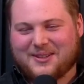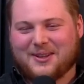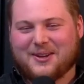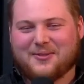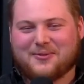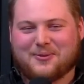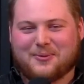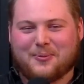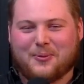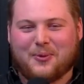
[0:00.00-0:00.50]

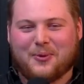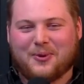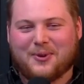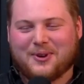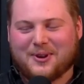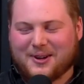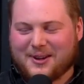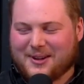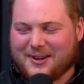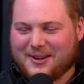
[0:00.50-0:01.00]
go for
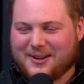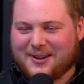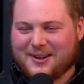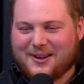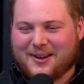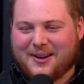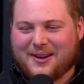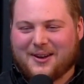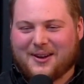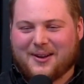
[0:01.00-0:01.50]
more,
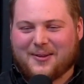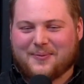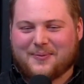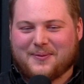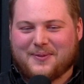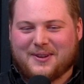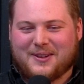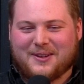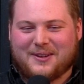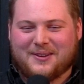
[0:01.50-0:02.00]

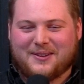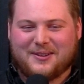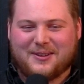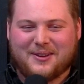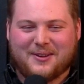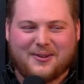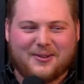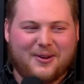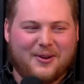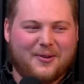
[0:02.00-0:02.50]
and
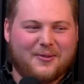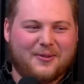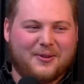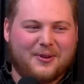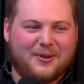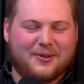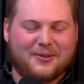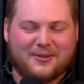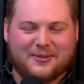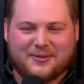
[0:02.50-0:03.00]

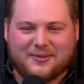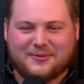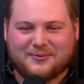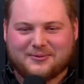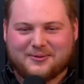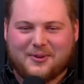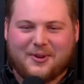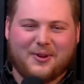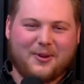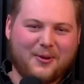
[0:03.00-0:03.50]

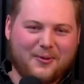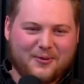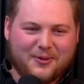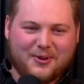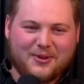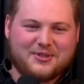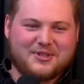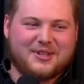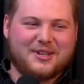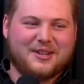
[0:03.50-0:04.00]

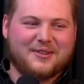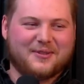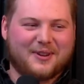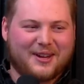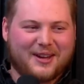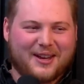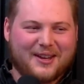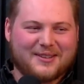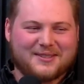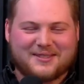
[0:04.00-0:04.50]
overachieve,
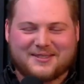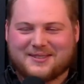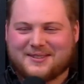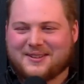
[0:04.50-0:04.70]
I guess.